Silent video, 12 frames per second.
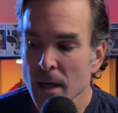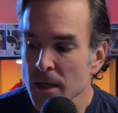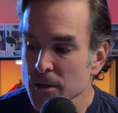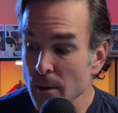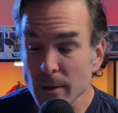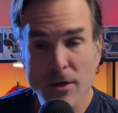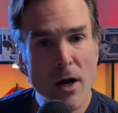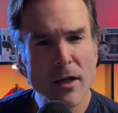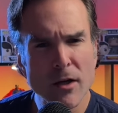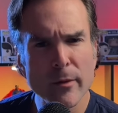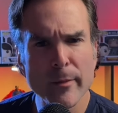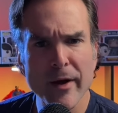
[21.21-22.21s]
So I'm going to talk a
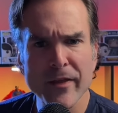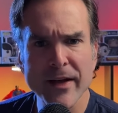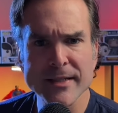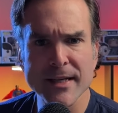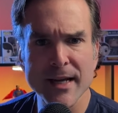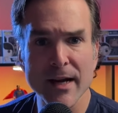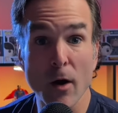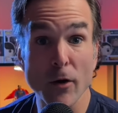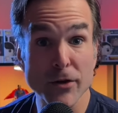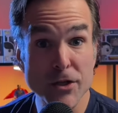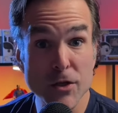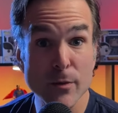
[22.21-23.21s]
little bit about that today, all
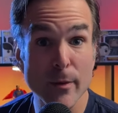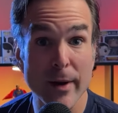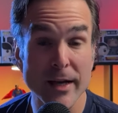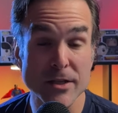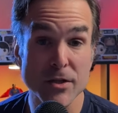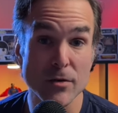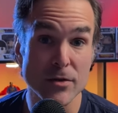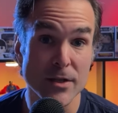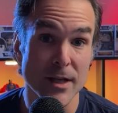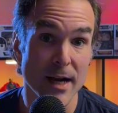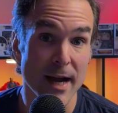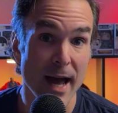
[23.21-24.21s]
the Superman suits
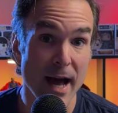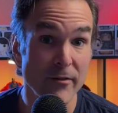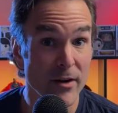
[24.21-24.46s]
that I have.